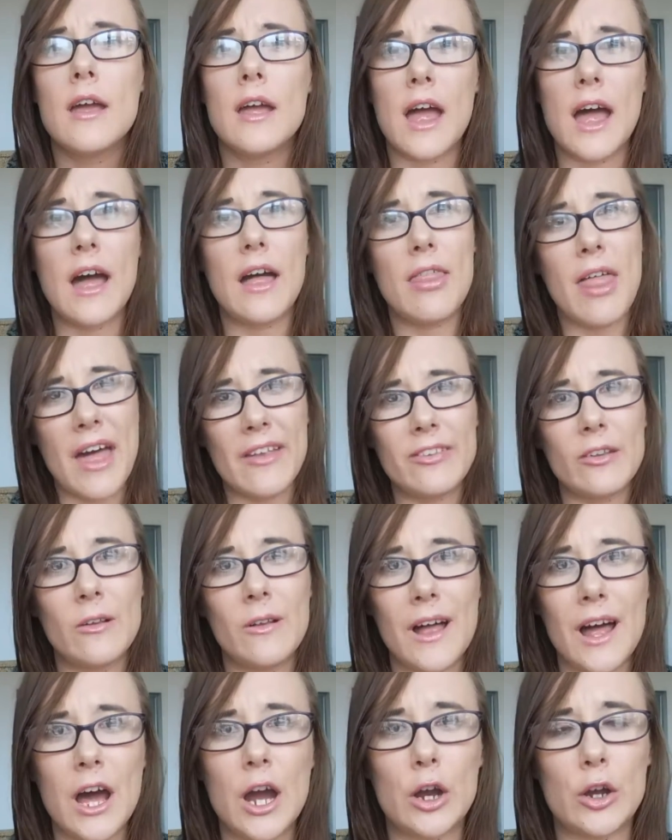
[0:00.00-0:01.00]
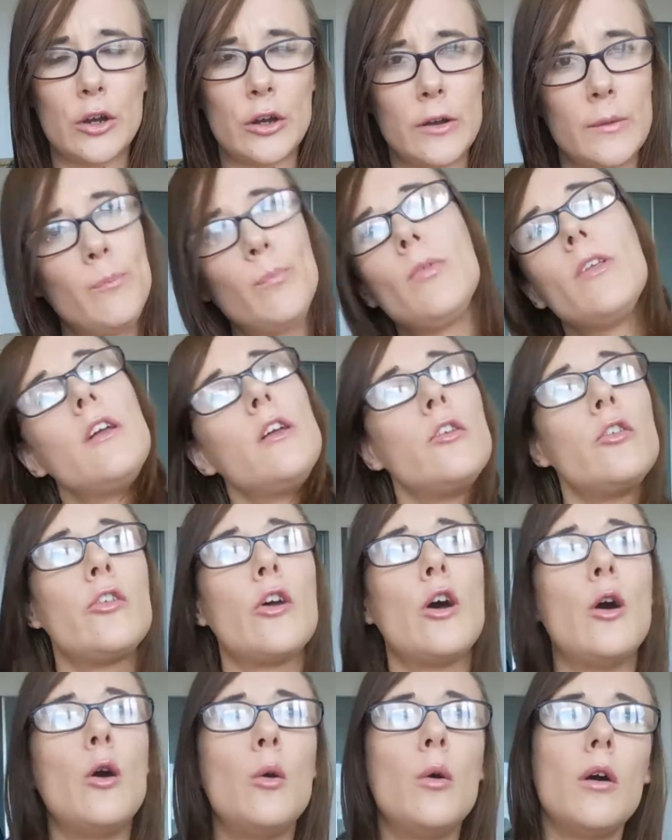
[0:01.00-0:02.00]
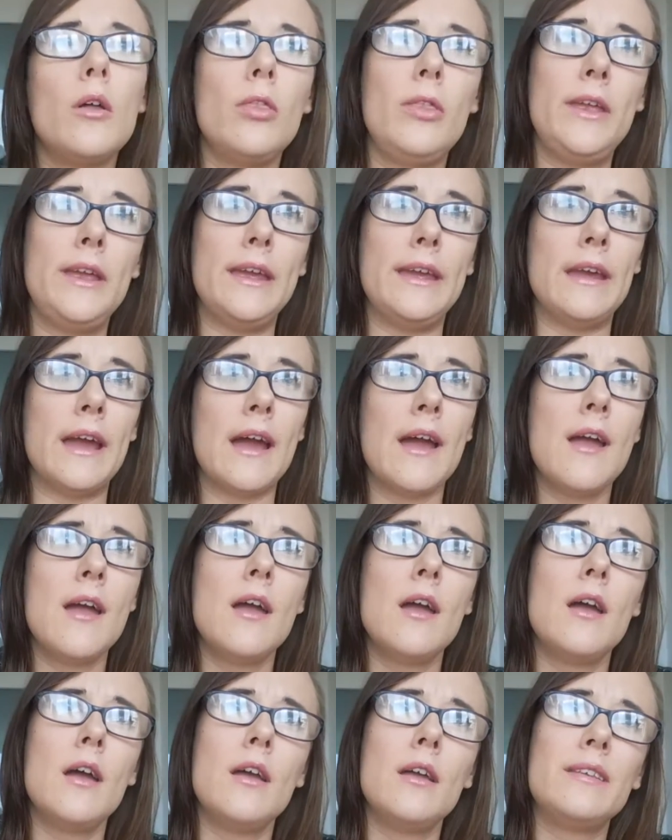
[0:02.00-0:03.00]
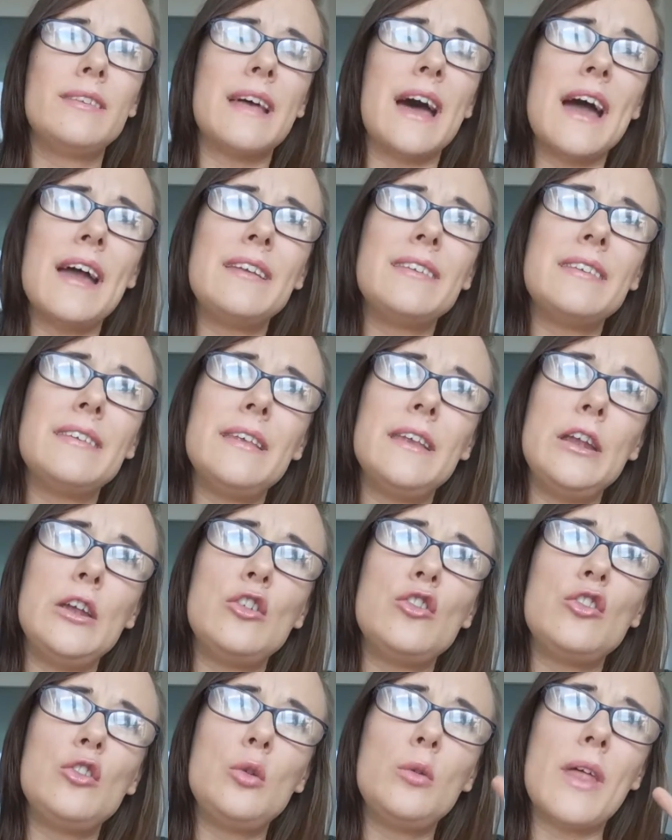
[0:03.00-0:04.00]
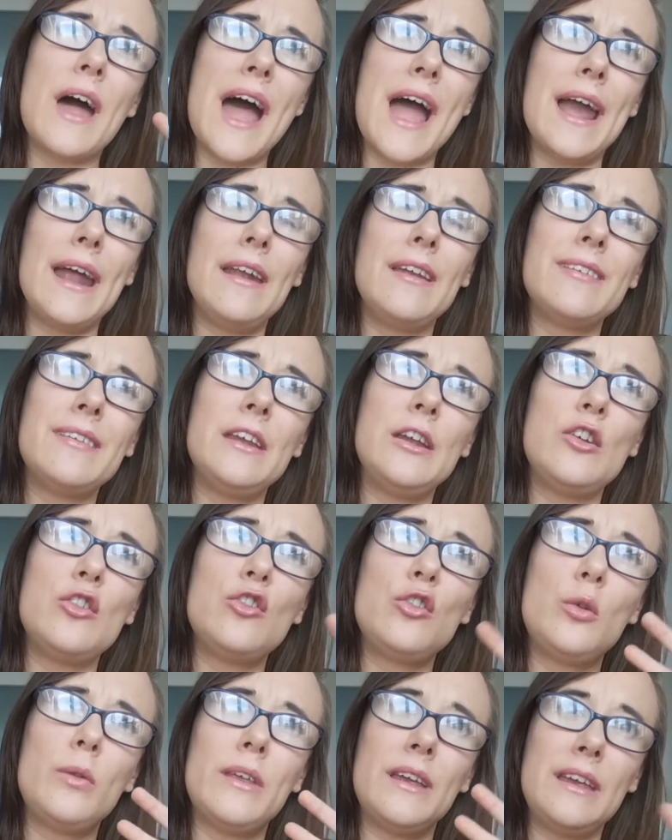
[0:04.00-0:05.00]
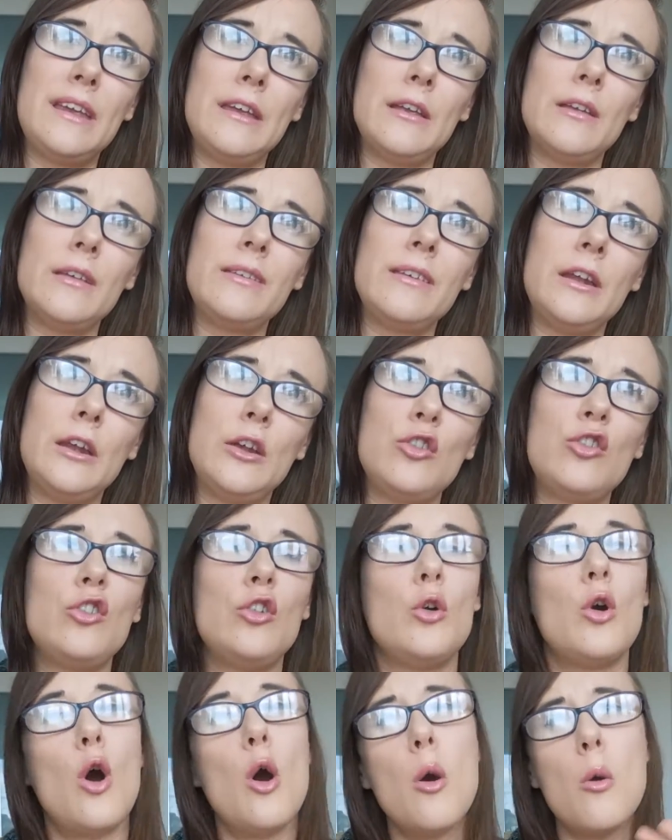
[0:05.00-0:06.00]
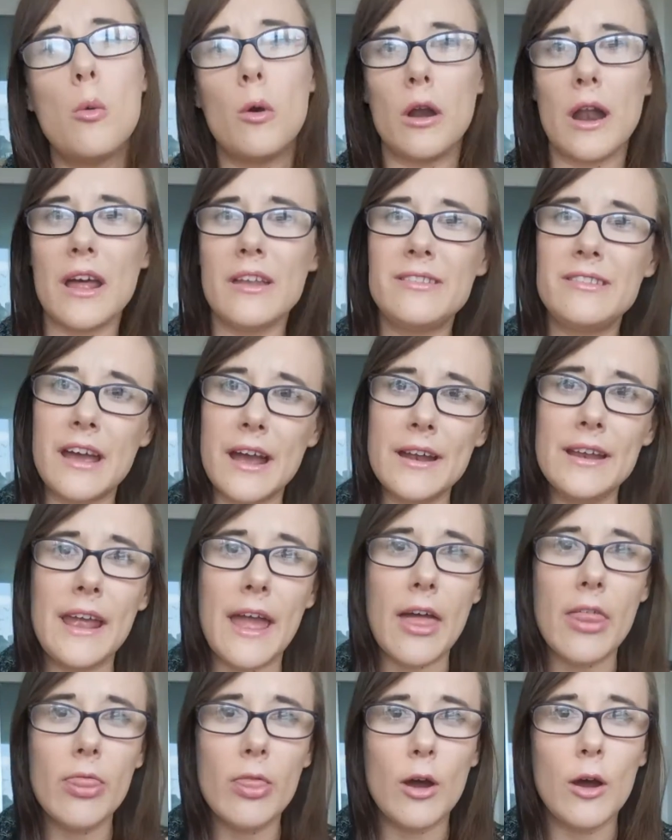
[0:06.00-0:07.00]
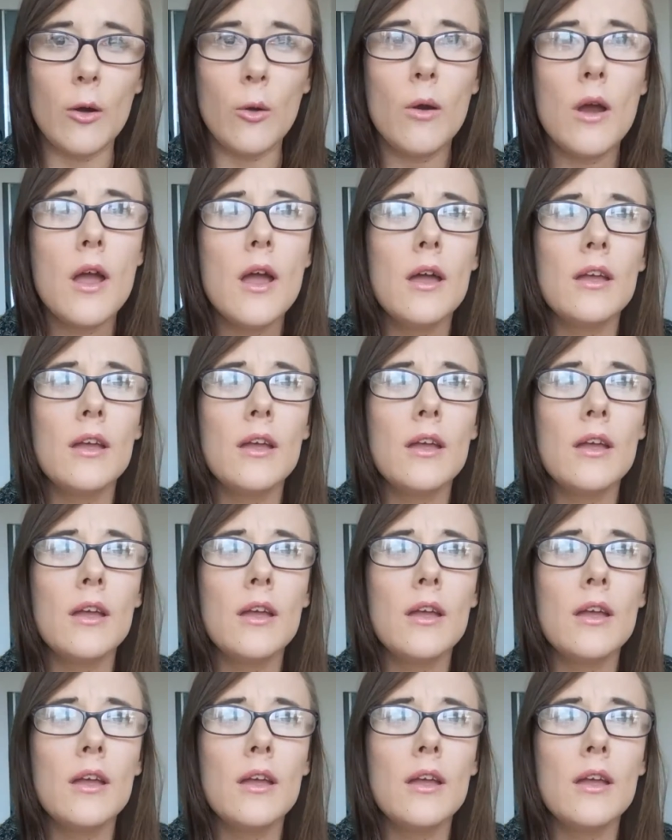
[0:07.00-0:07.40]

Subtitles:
That's a lot harder. So the size is an issue, the height is an issue, the heel is an issue. Oh, we're not done yet though.